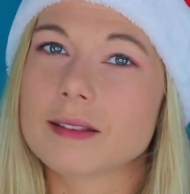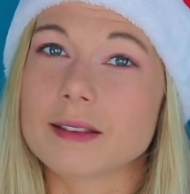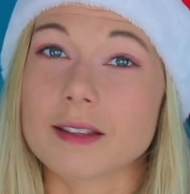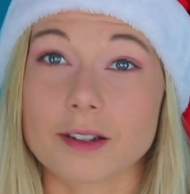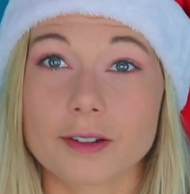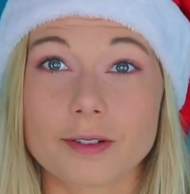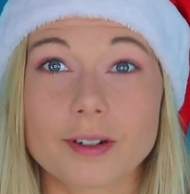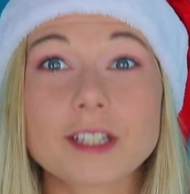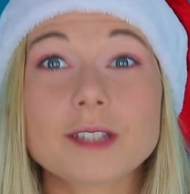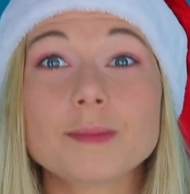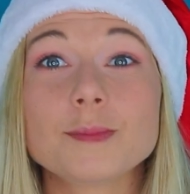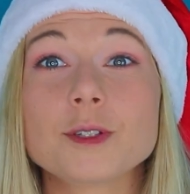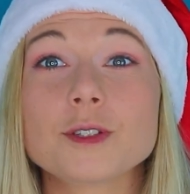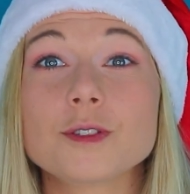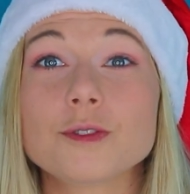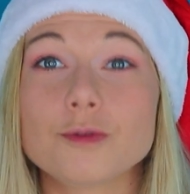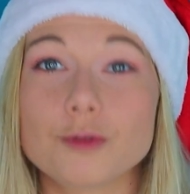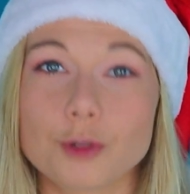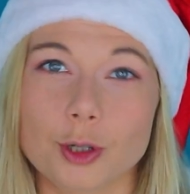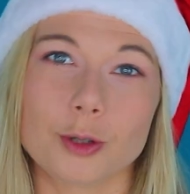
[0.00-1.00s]
The
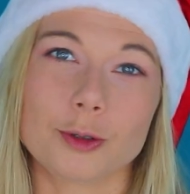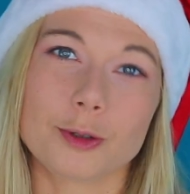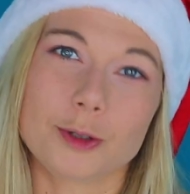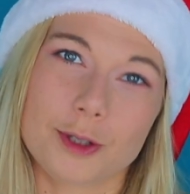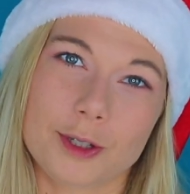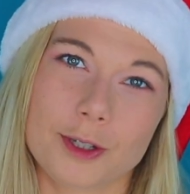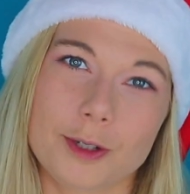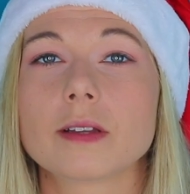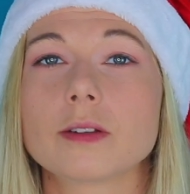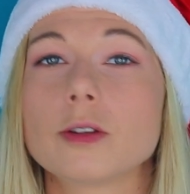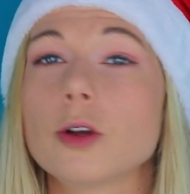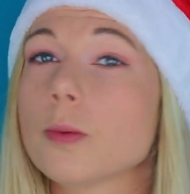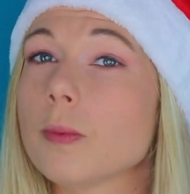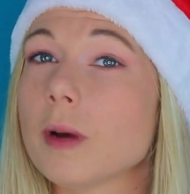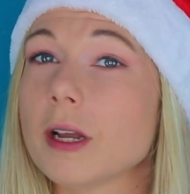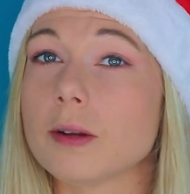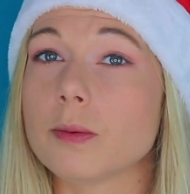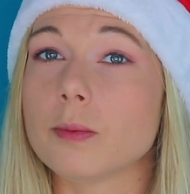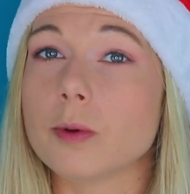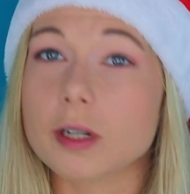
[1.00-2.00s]
Christmas roast. No
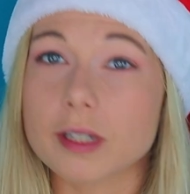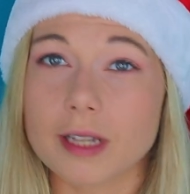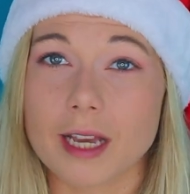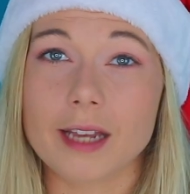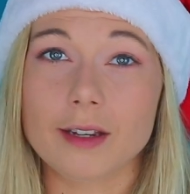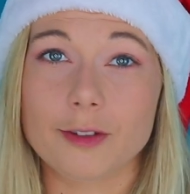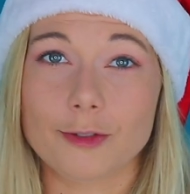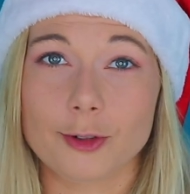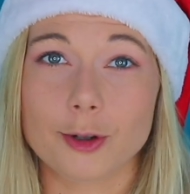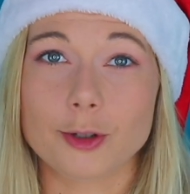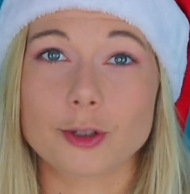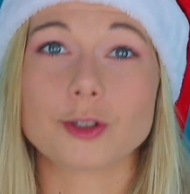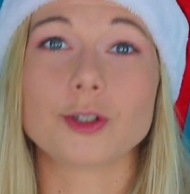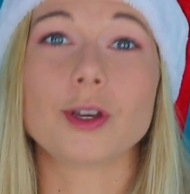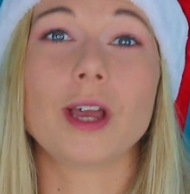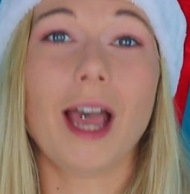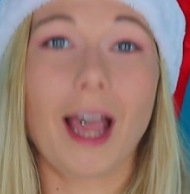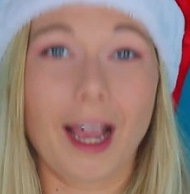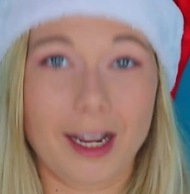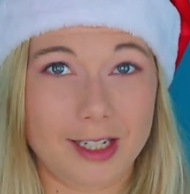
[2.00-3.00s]
matter what kind of roast
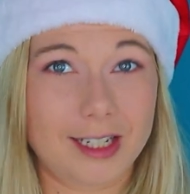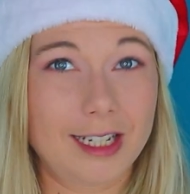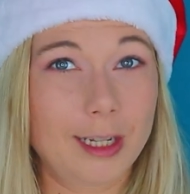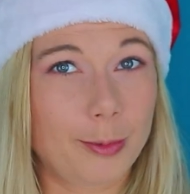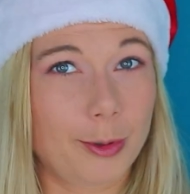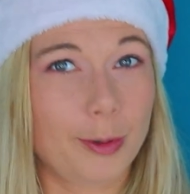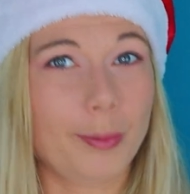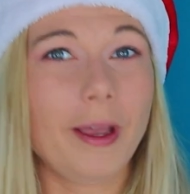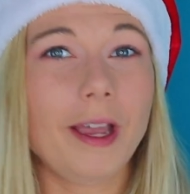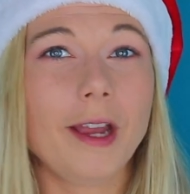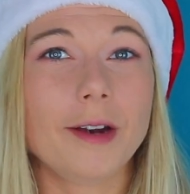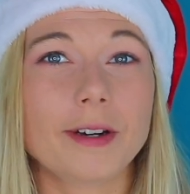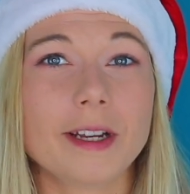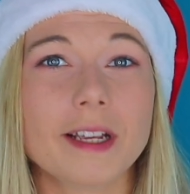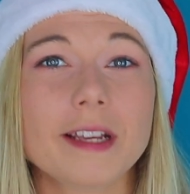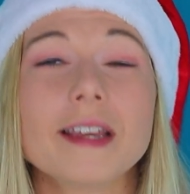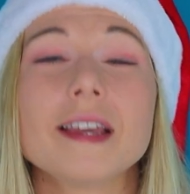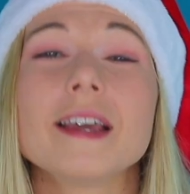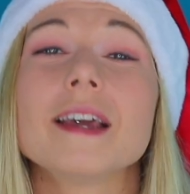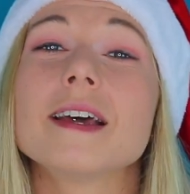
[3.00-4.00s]
you're actually
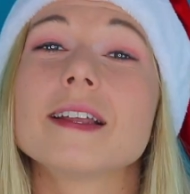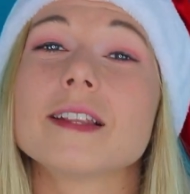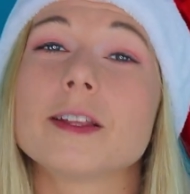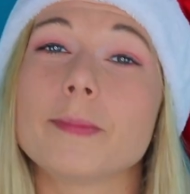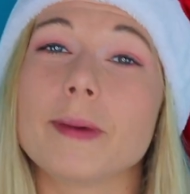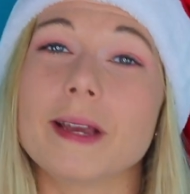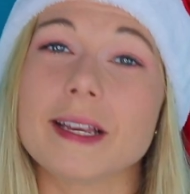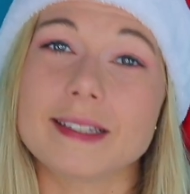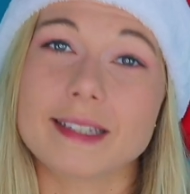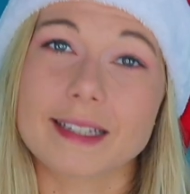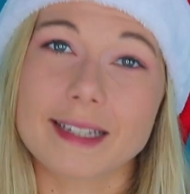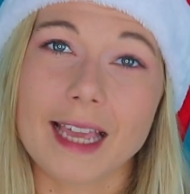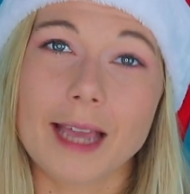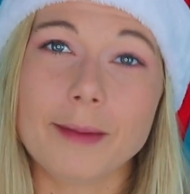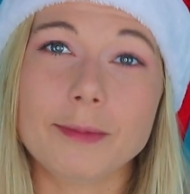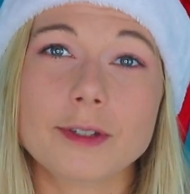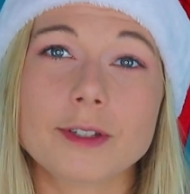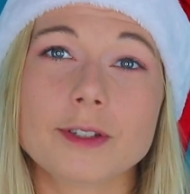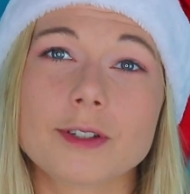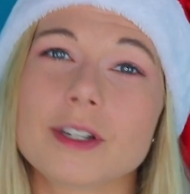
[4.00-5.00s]
preparing, the basic
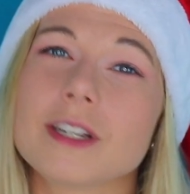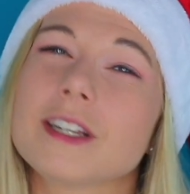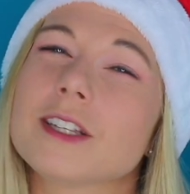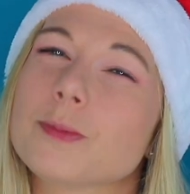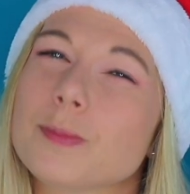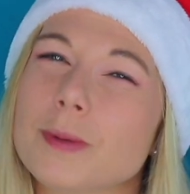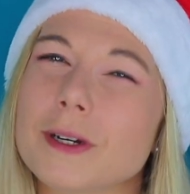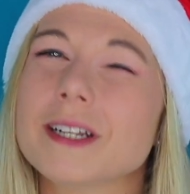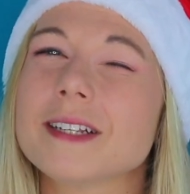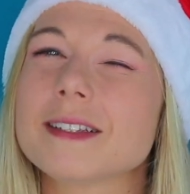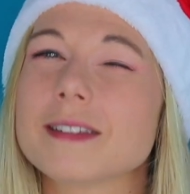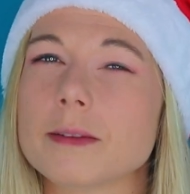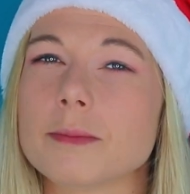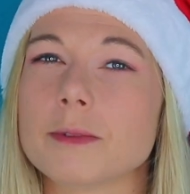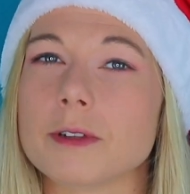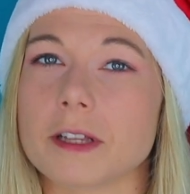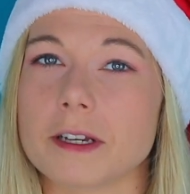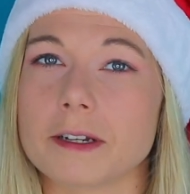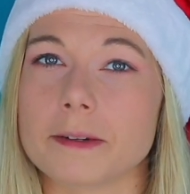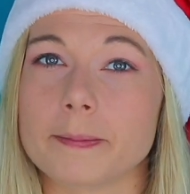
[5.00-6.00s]
chemistry is pretty
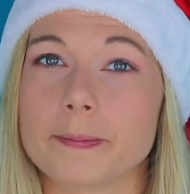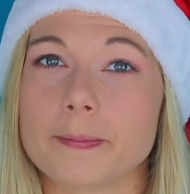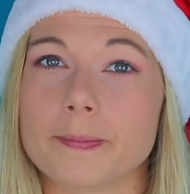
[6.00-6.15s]
similar.